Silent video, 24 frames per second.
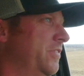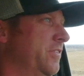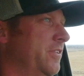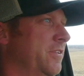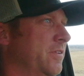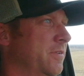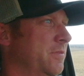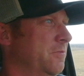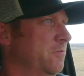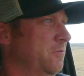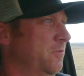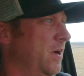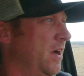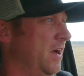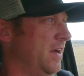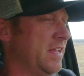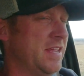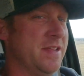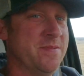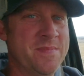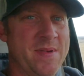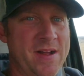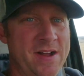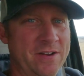or
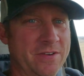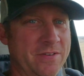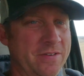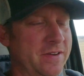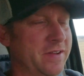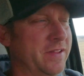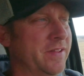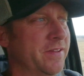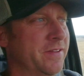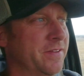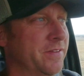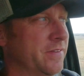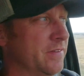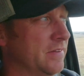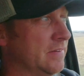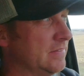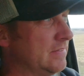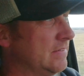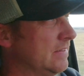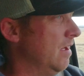Rocky Mountain hills.